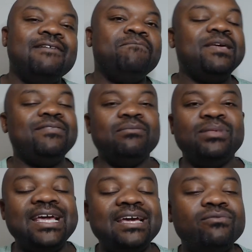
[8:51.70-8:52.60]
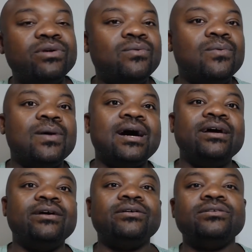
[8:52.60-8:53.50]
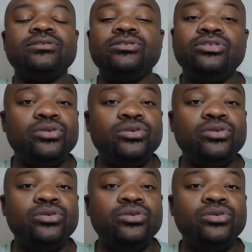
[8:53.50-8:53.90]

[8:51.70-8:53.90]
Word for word: If the plan requires two